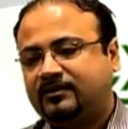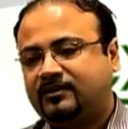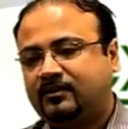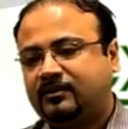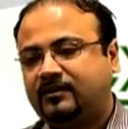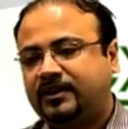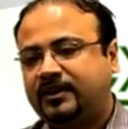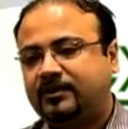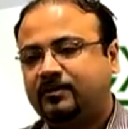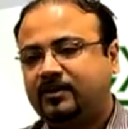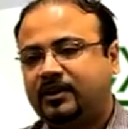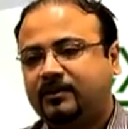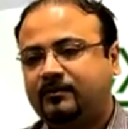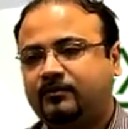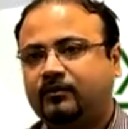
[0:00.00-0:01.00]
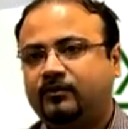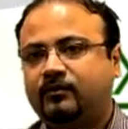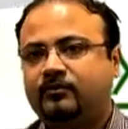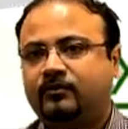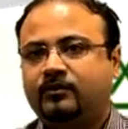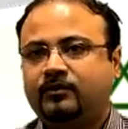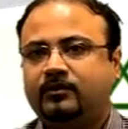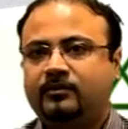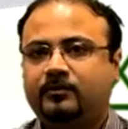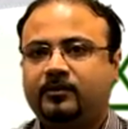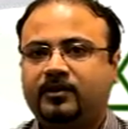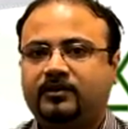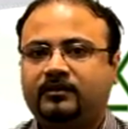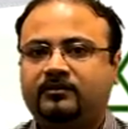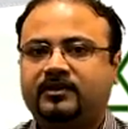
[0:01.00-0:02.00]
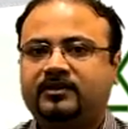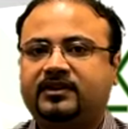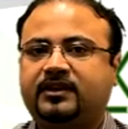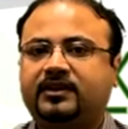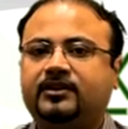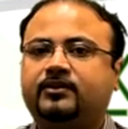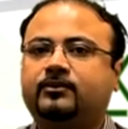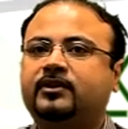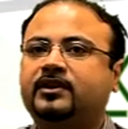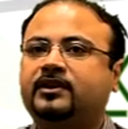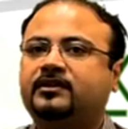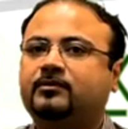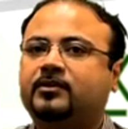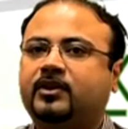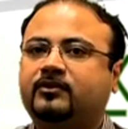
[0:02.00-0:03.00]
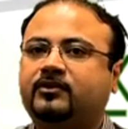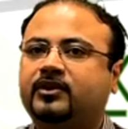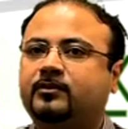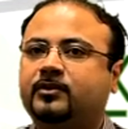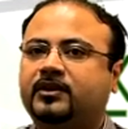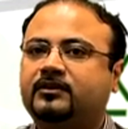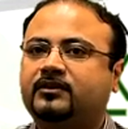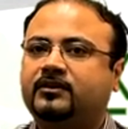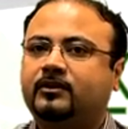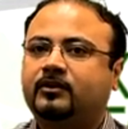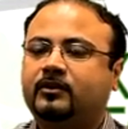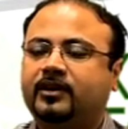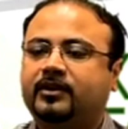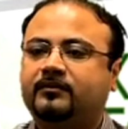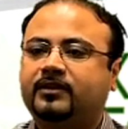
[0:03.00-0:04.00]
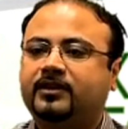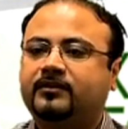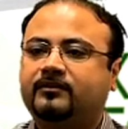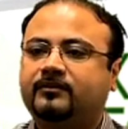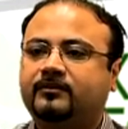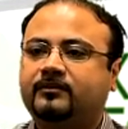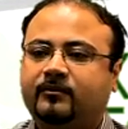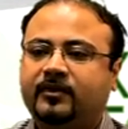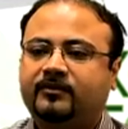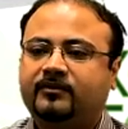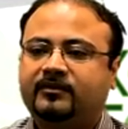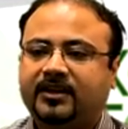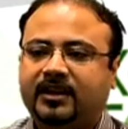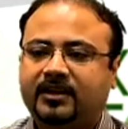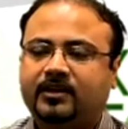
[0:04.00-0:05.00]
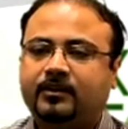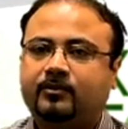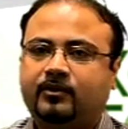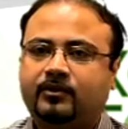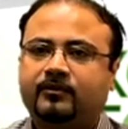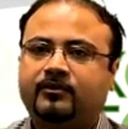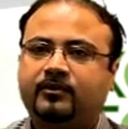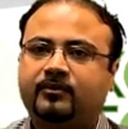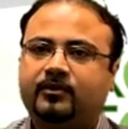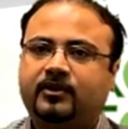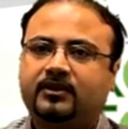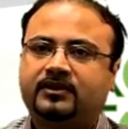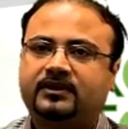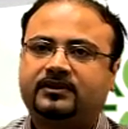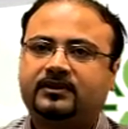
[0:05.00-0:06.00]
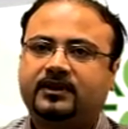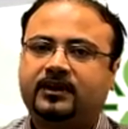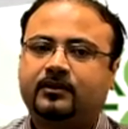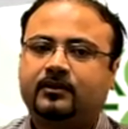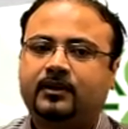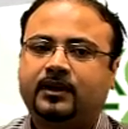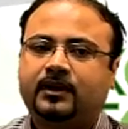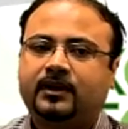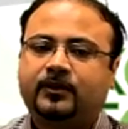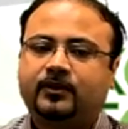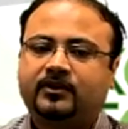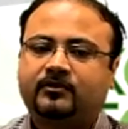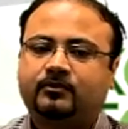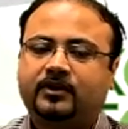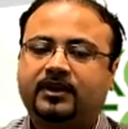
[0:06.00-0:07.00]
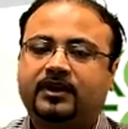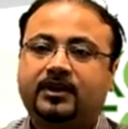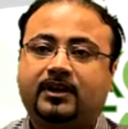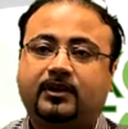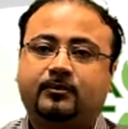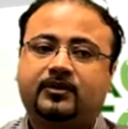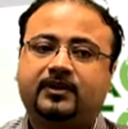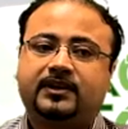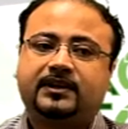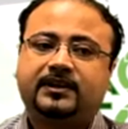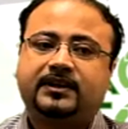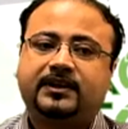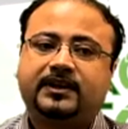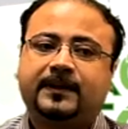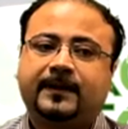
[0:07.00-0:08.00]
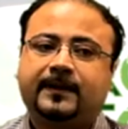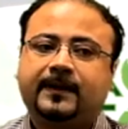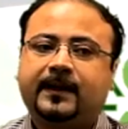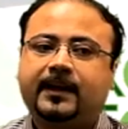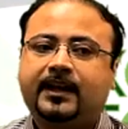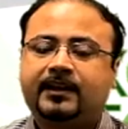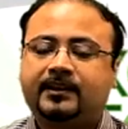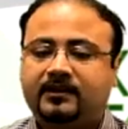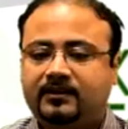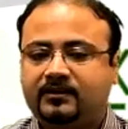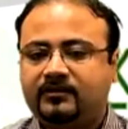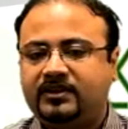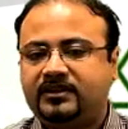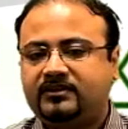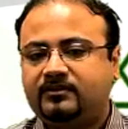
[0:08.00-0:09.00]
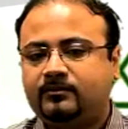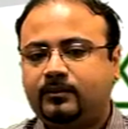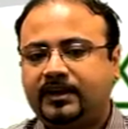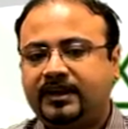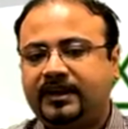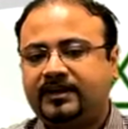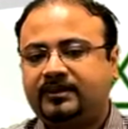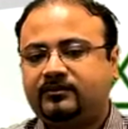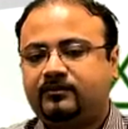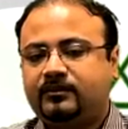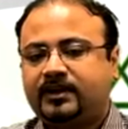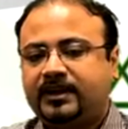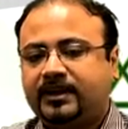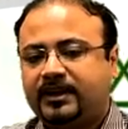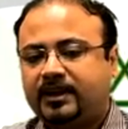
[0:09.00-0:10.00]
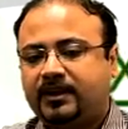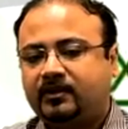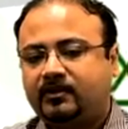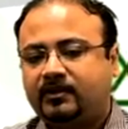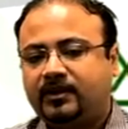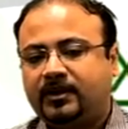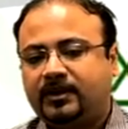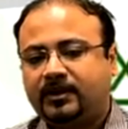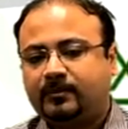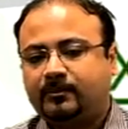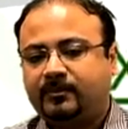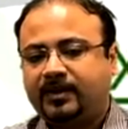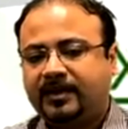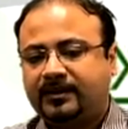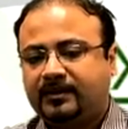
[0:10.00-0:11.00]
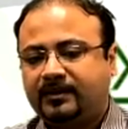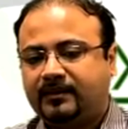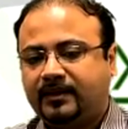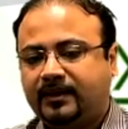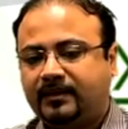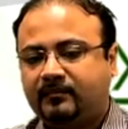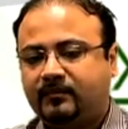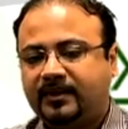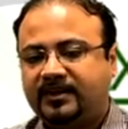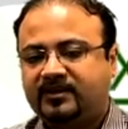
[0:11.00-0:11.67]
already become fruitful because we started doing this about 3 months ago, and we've signed up on a few projects now. So it's working out brilliantly. Another reason why it's working out better than we